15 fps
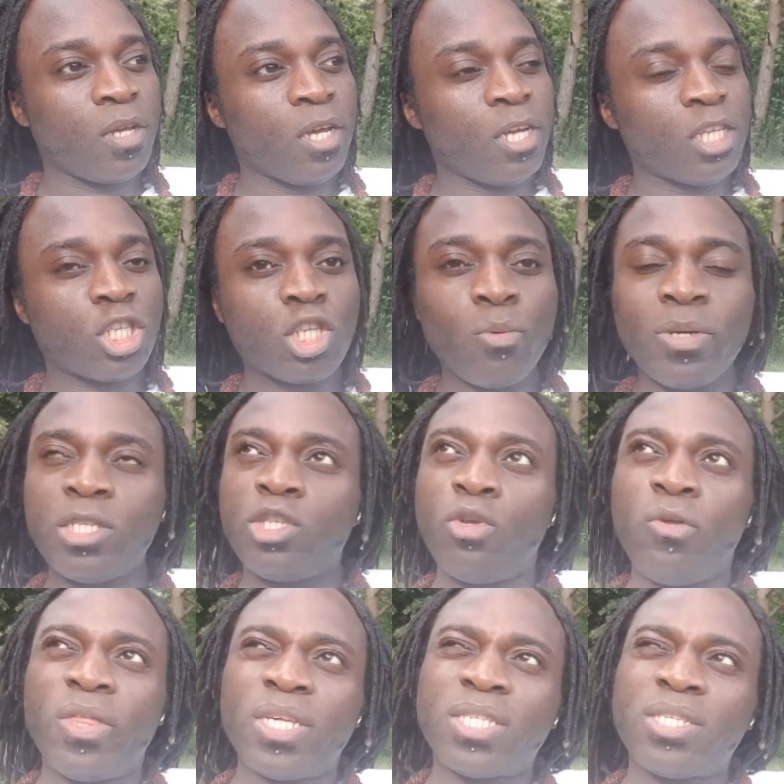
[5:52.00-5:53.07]
So is
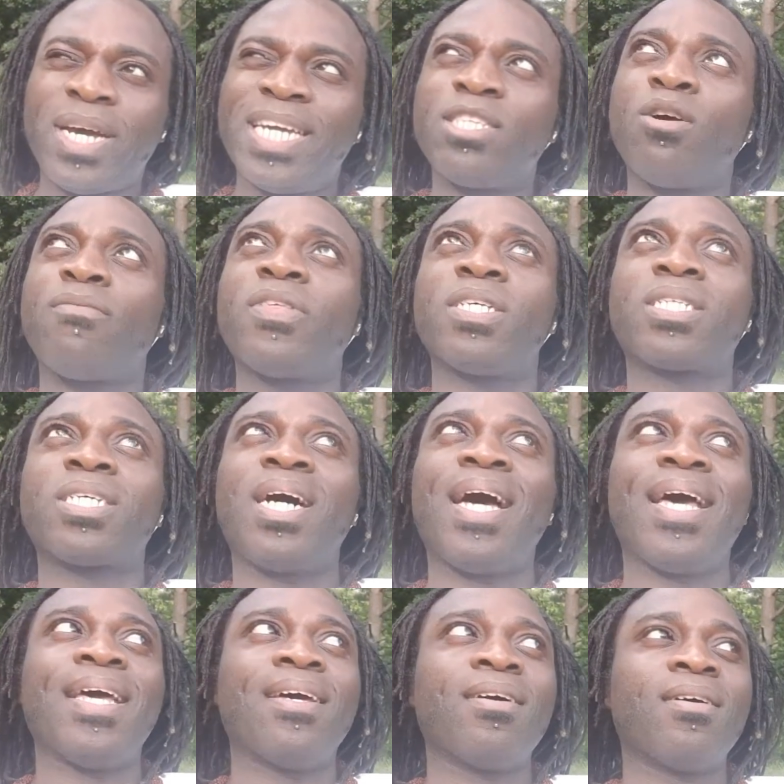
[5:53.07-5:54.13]
too the sight of the sky.